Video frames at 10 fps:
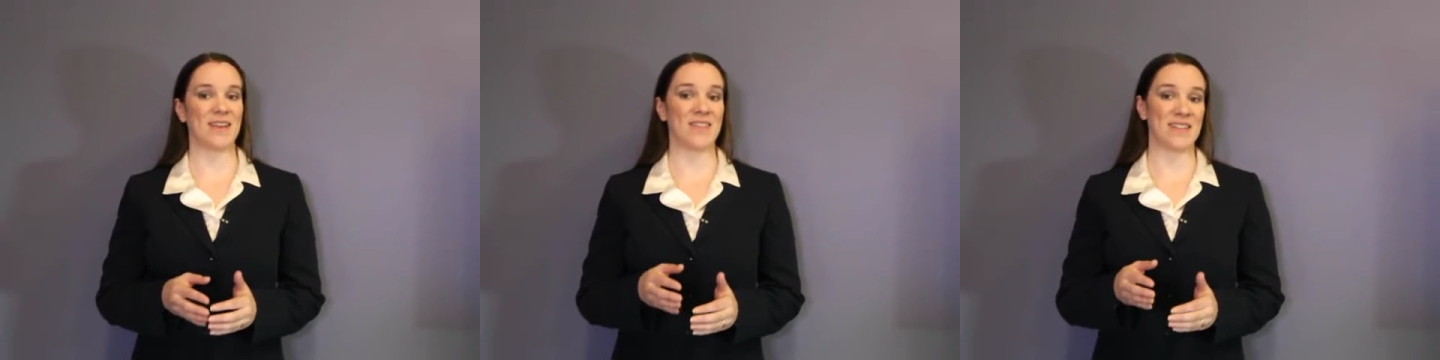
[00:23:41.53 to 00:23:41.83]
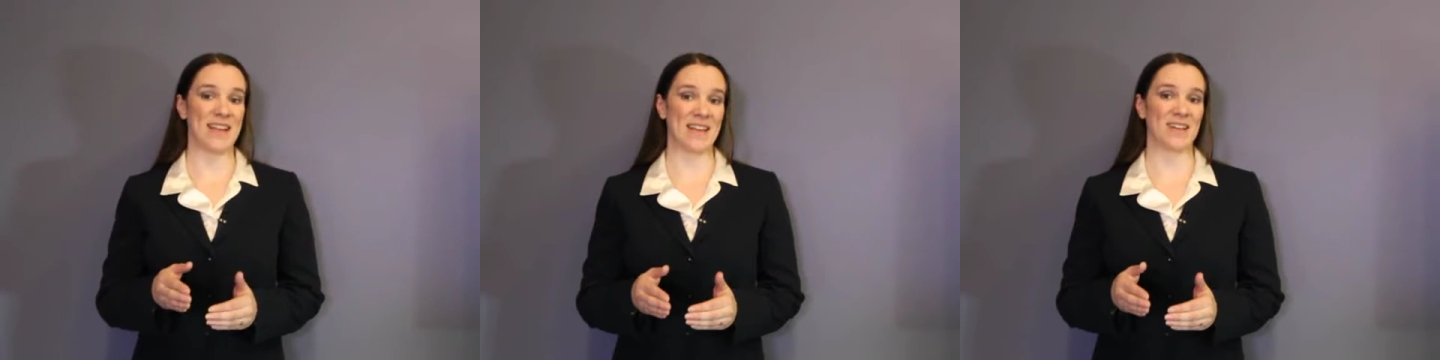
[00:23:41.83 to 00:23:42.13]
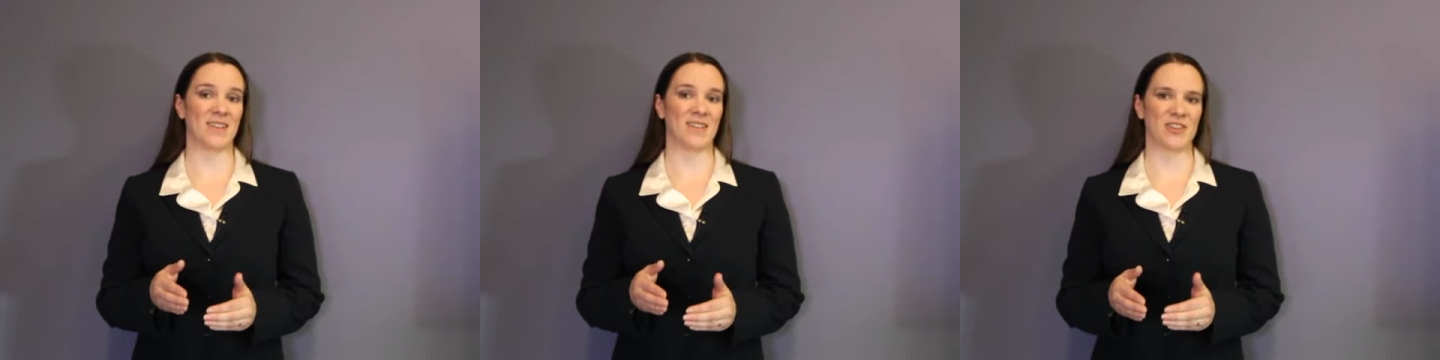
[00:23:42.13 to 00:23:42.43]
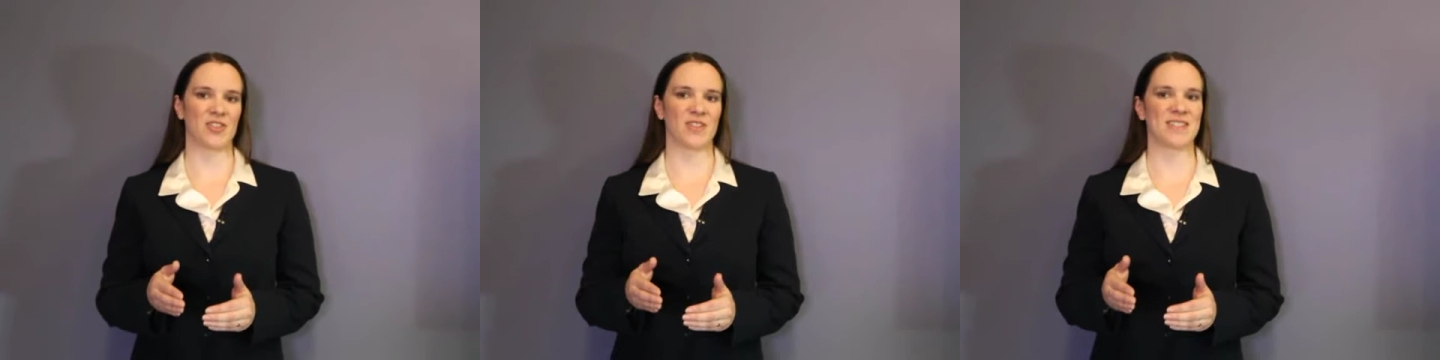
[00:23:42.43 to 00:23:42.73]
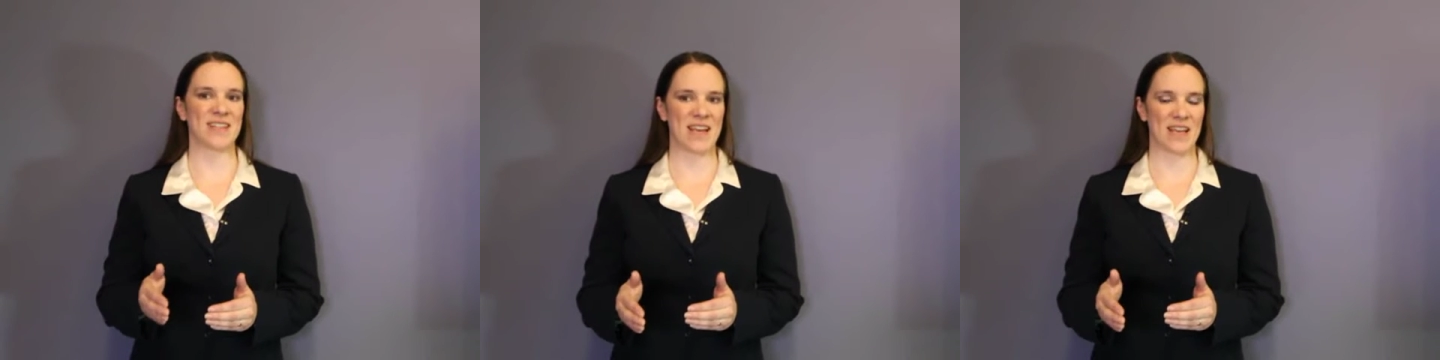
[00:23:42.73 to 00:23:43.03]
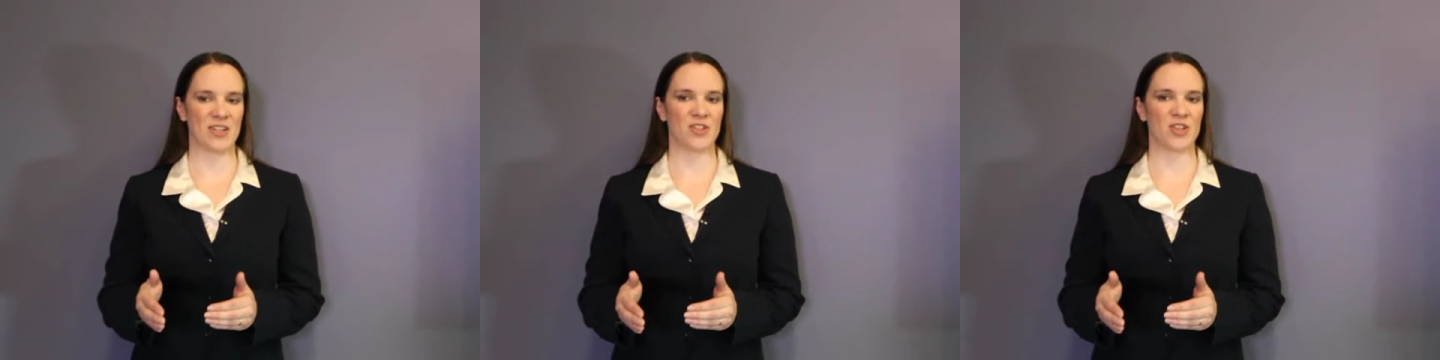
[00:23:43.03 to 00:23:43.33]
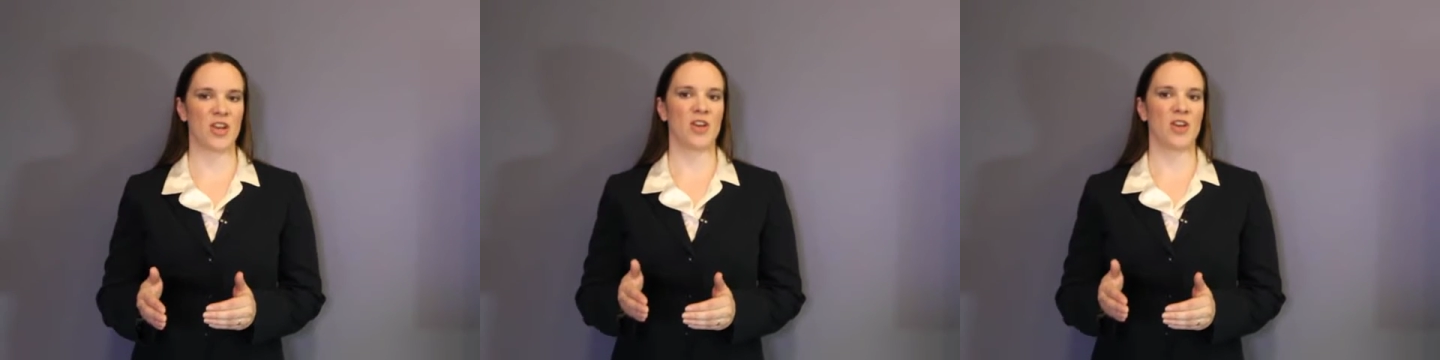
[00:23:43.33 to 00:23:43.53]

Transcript: in the data collection stage,